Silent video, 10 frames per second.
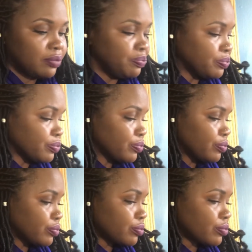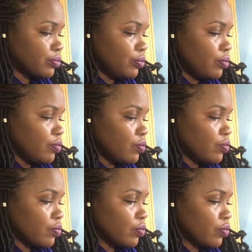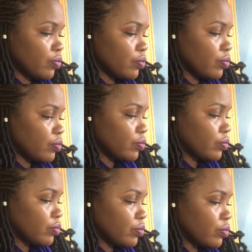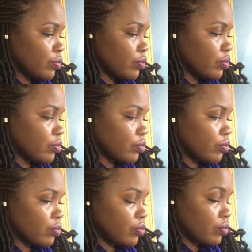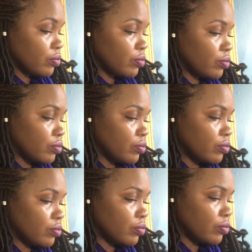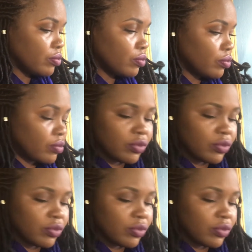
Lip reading: Nothing is said.